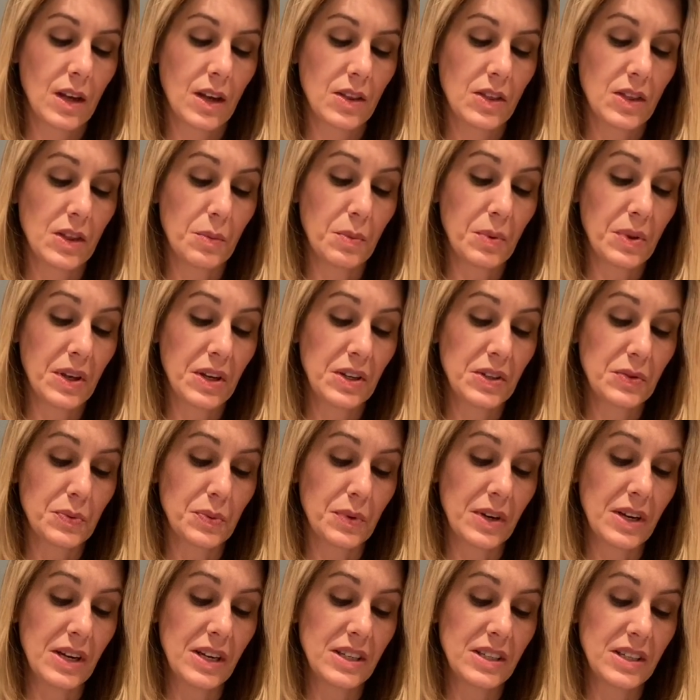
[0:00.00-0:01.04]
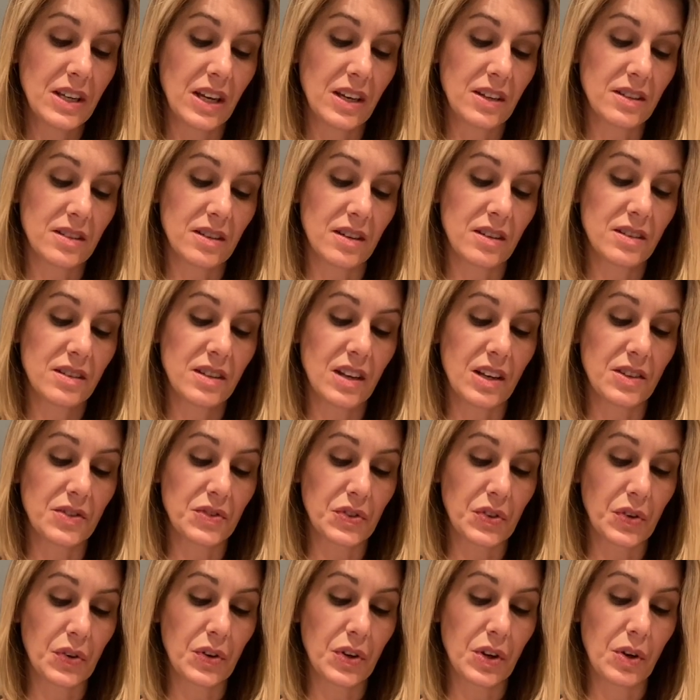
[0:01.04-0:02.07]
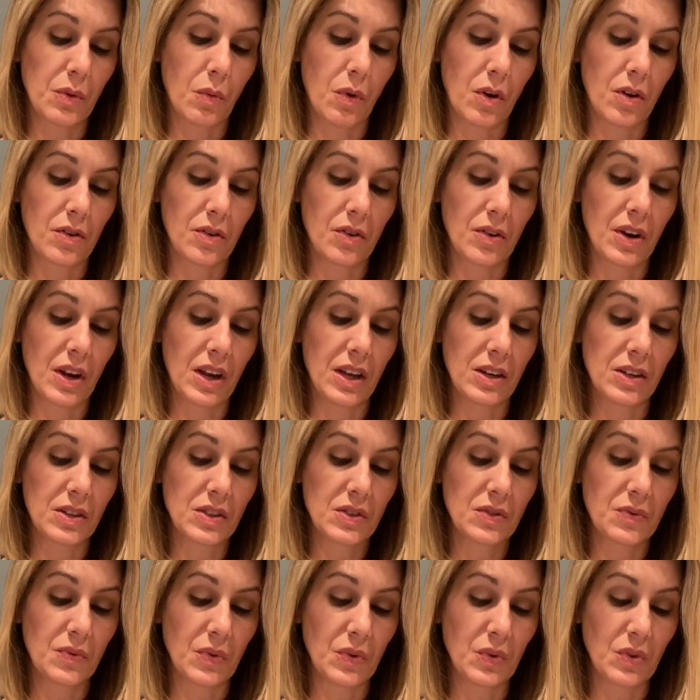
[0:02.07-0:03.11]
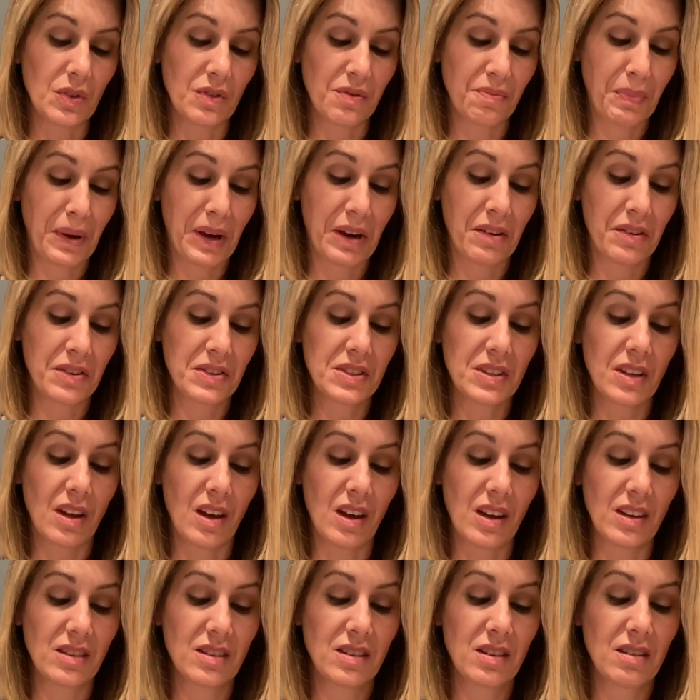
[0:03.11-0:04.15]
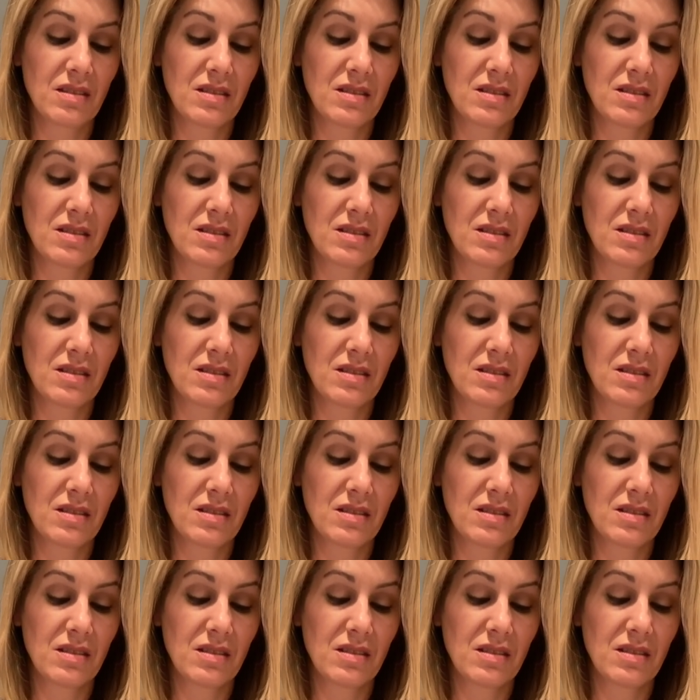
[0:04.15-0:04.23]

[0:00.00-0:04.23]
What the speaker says: The place where he takes us has dirty water and is full of parasites.